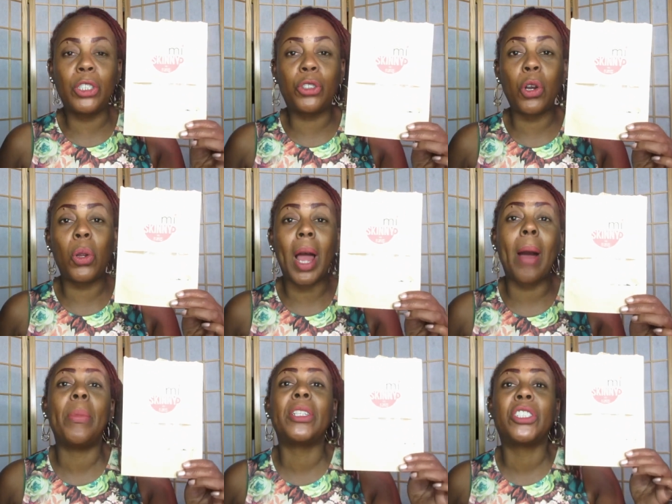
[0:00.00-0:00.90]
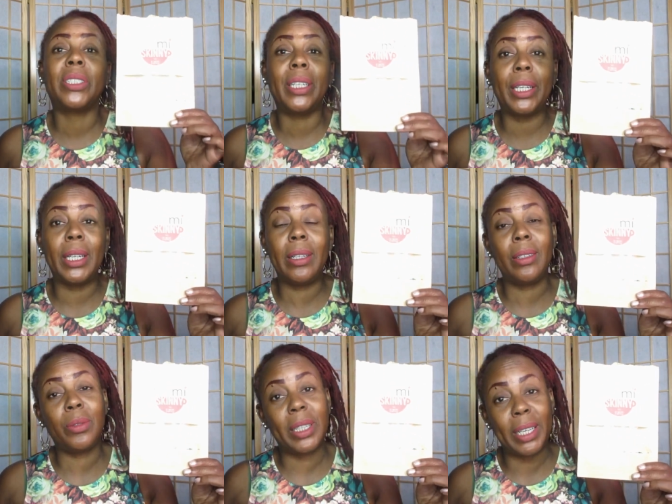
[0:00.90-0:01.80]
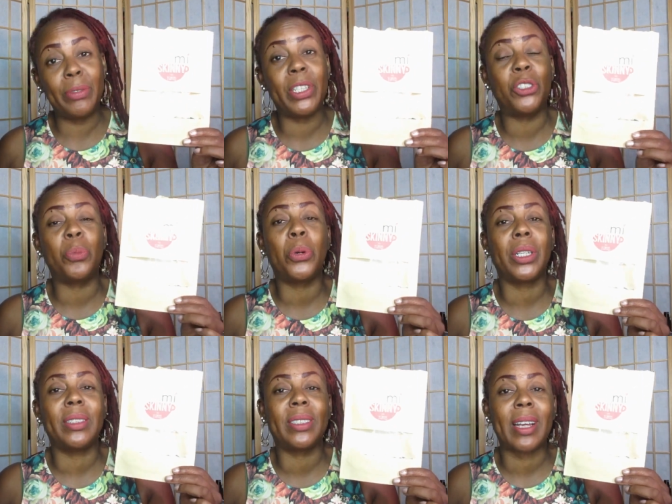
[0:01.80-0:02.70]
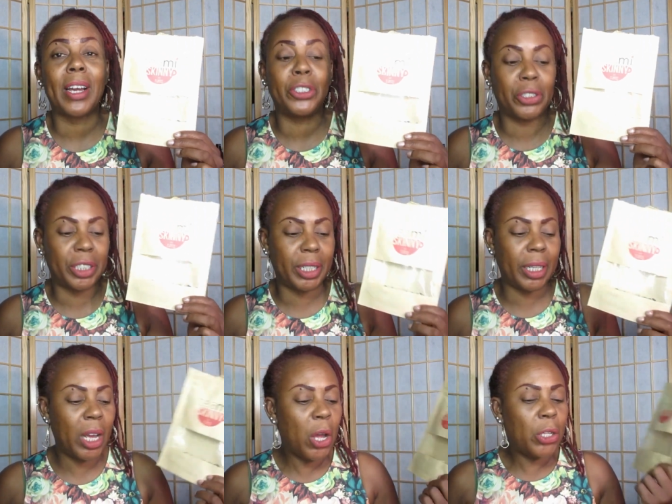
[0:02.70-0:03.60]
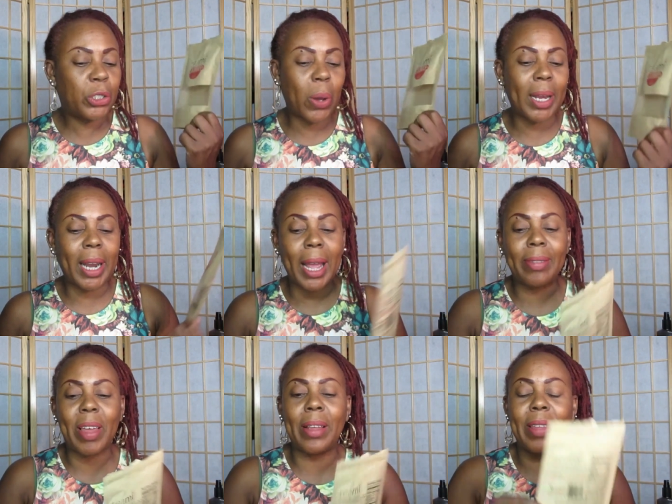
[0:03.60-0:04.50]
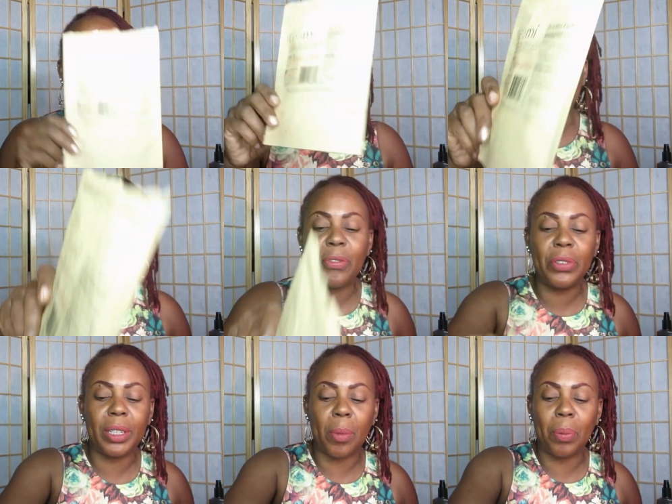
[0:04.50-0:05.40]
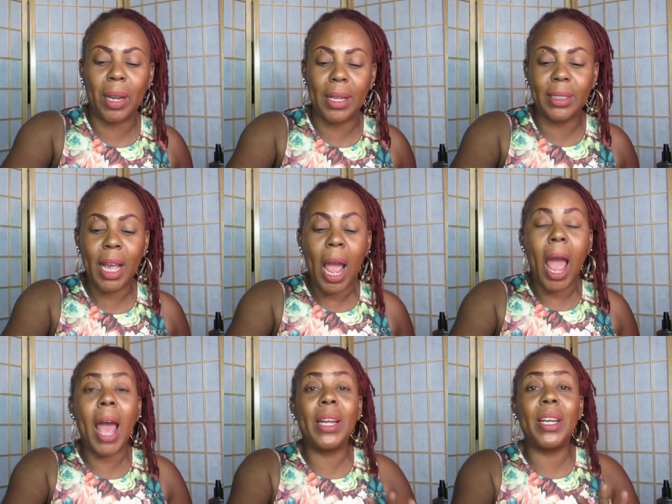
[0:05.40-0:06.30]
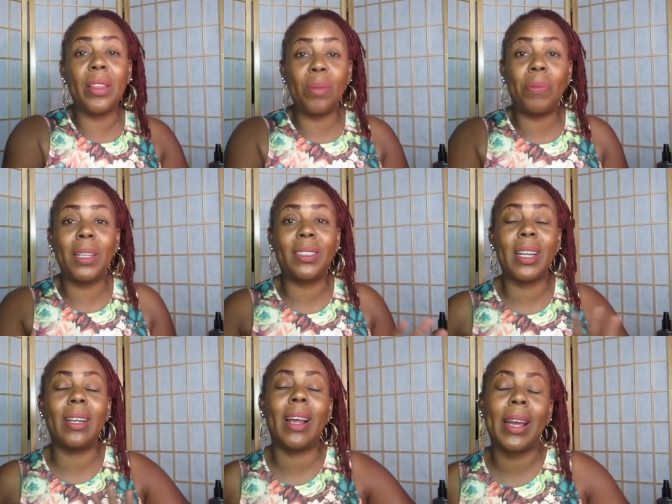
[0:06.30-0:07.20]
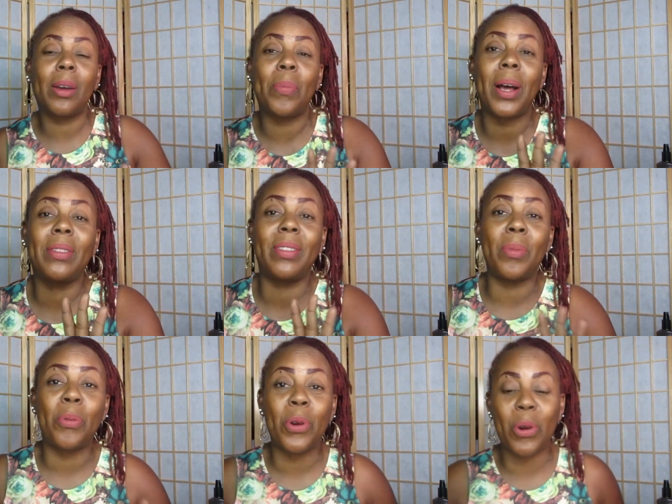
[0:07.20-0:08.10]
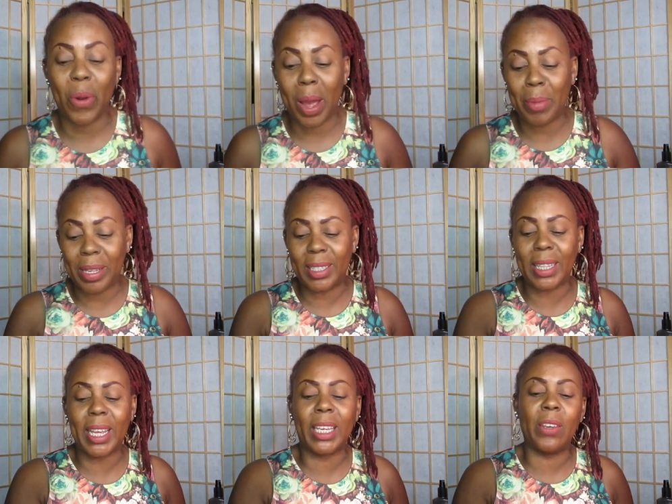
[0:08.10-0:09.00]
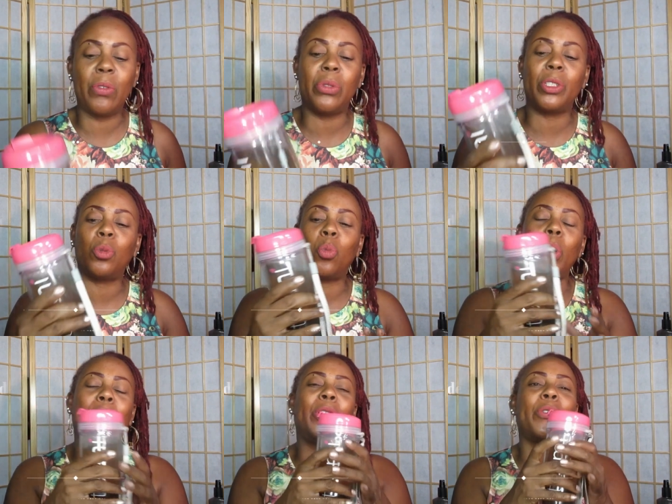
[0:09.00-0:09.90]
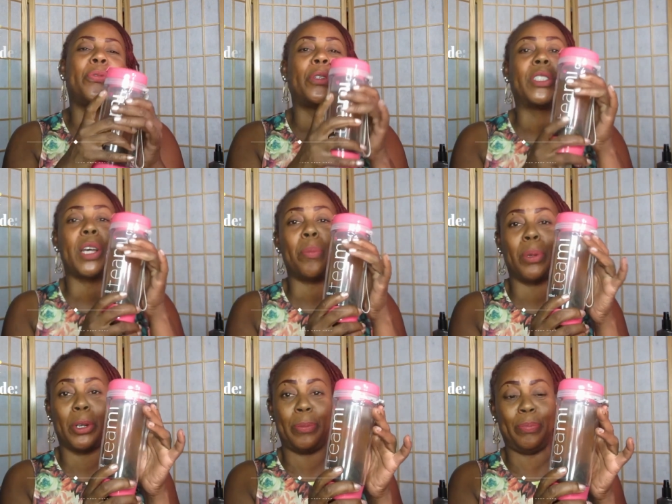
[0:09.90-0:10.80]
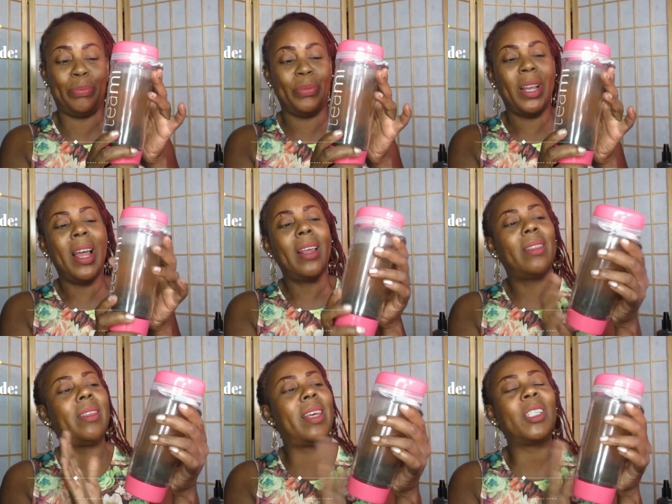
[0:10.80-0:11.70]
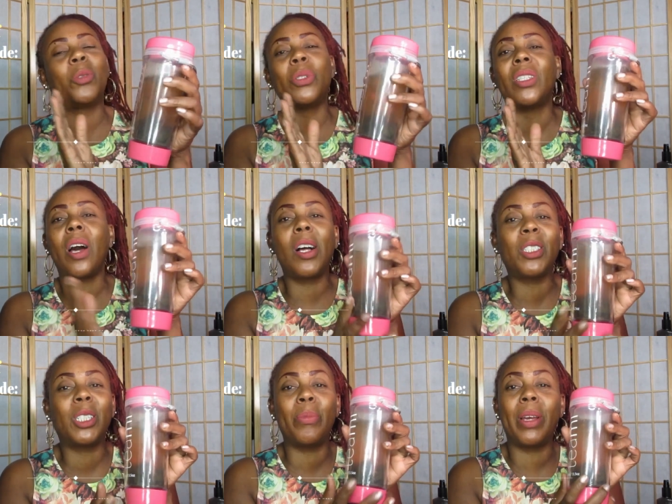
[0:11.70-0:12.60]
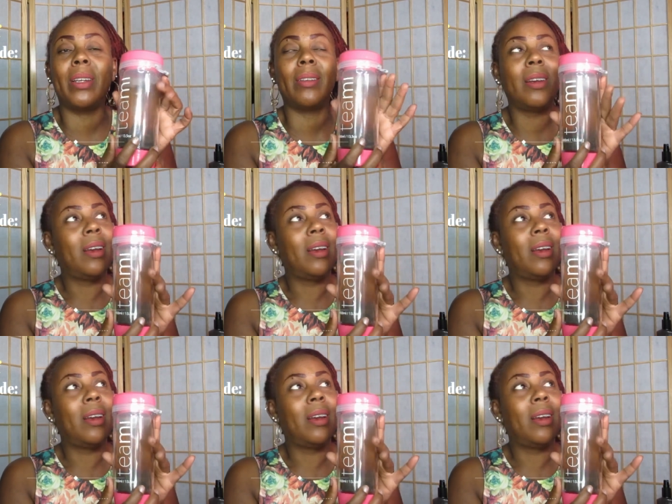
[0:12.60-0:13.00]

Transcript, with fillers: control how much tea leaves that you put inside your tea. So I like that. That was definitely a plus. And another plus that I like about the program is that they give you this wonderful tumbler. This was the ultimate